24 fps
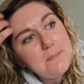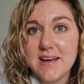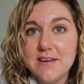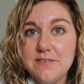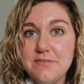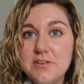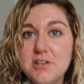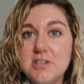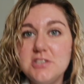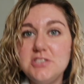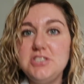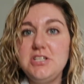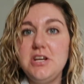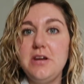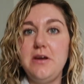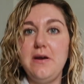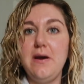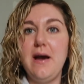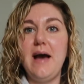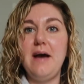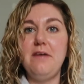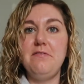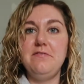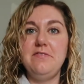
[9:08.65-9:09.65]
I forgot to show you
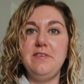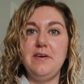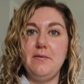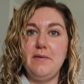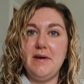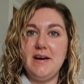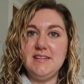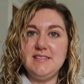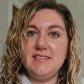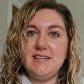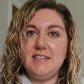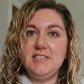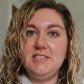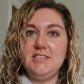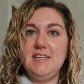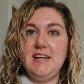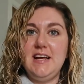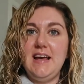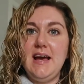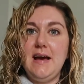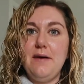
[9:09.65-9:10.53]
outfit wise actually.